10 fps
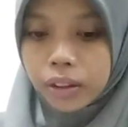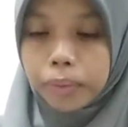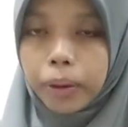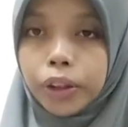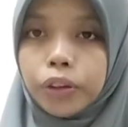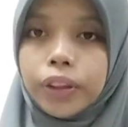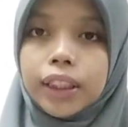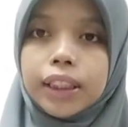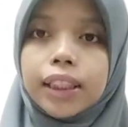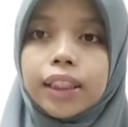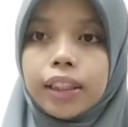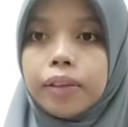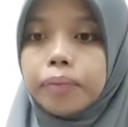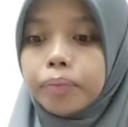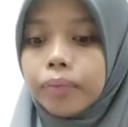By doing this
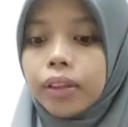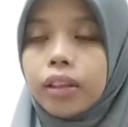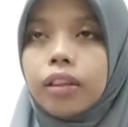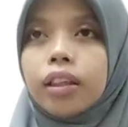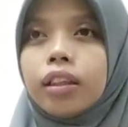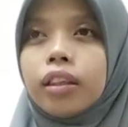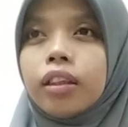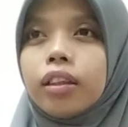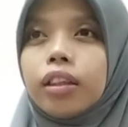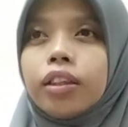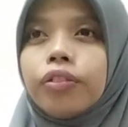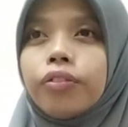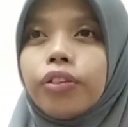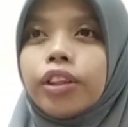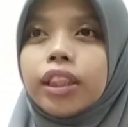step, it
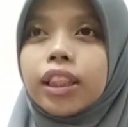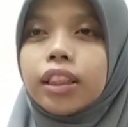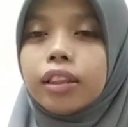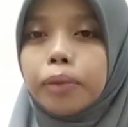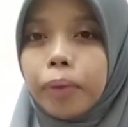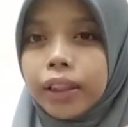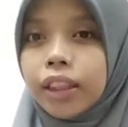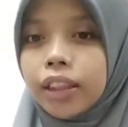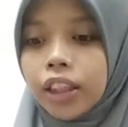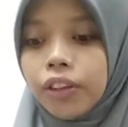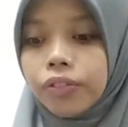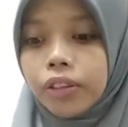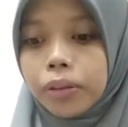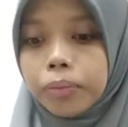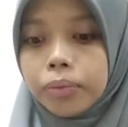avoids the batik cake
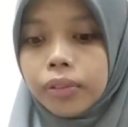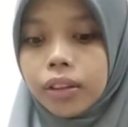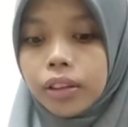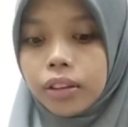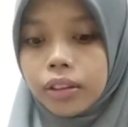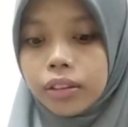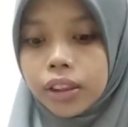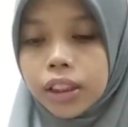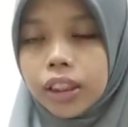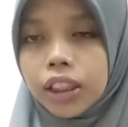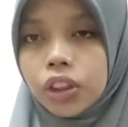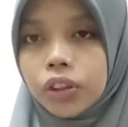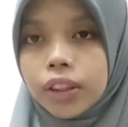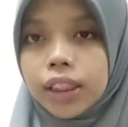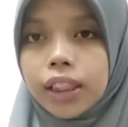from sticking
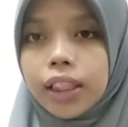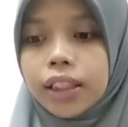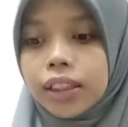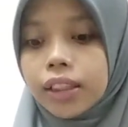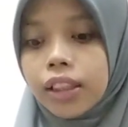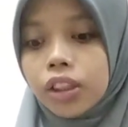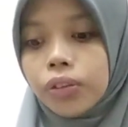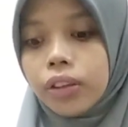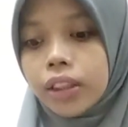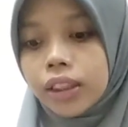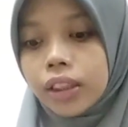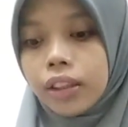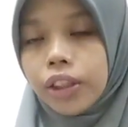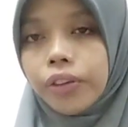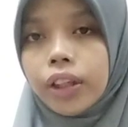to the sides, as well as
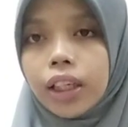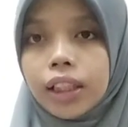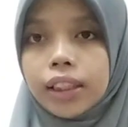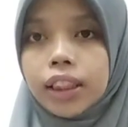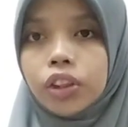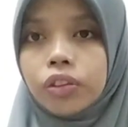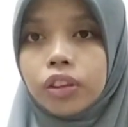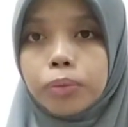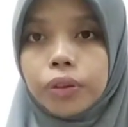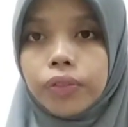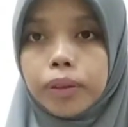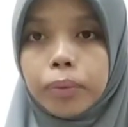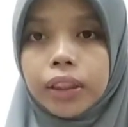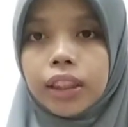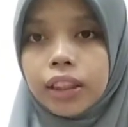allowing us to remove the
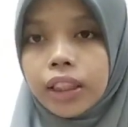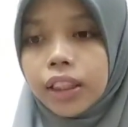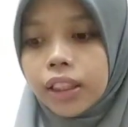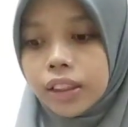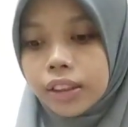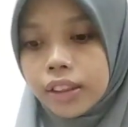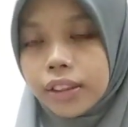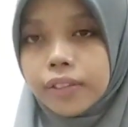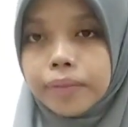batik cake easily.